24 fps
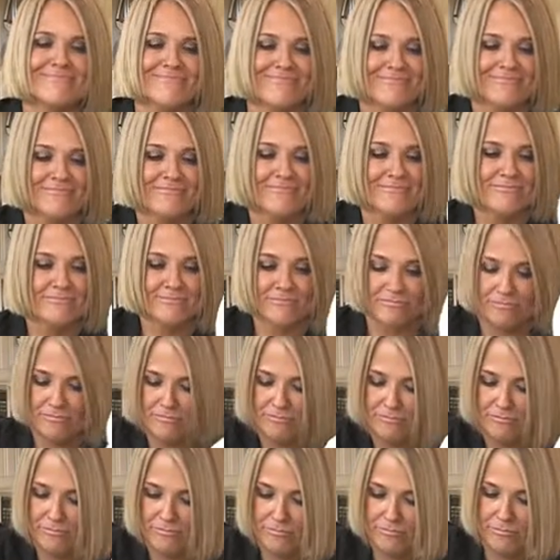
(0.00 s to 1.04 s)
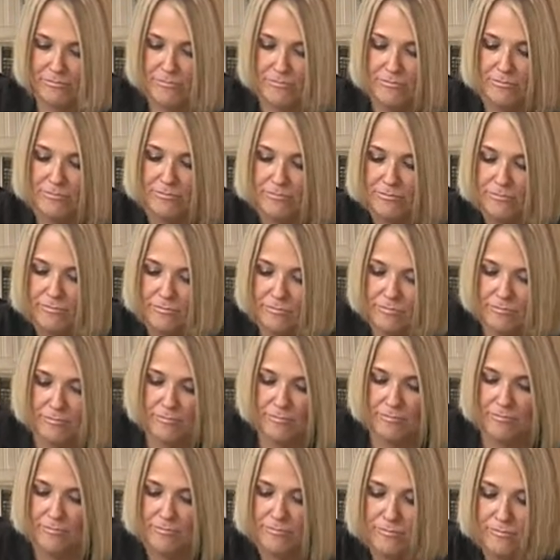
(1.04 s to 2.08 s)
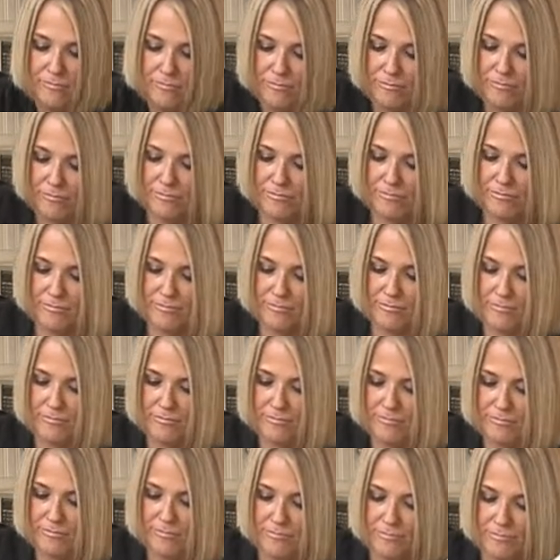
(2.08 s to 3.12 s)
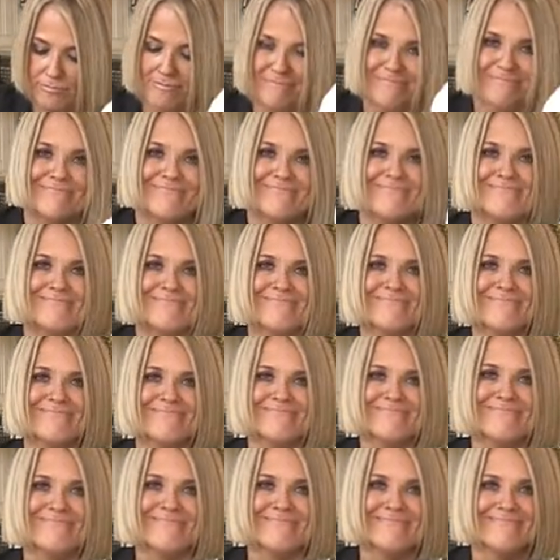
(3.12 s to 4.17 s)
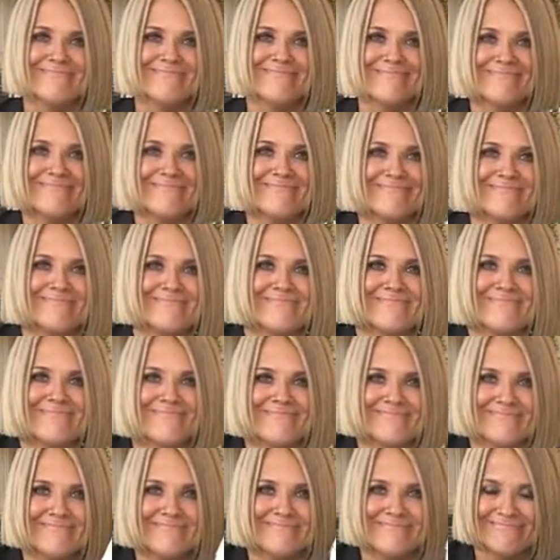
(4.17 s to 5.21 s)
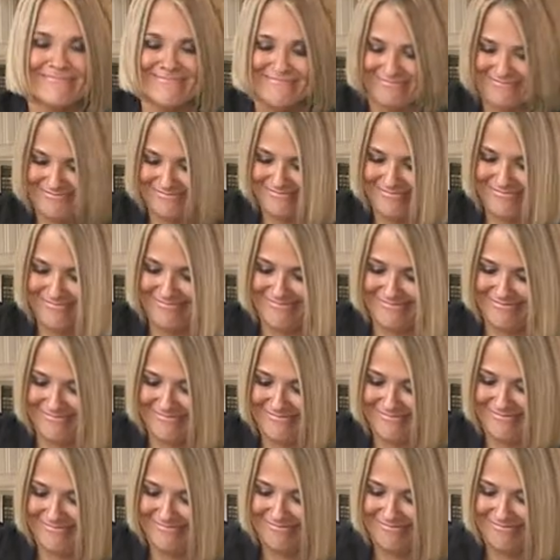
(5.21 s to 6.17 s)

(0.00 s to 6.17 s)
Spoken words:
[no speech]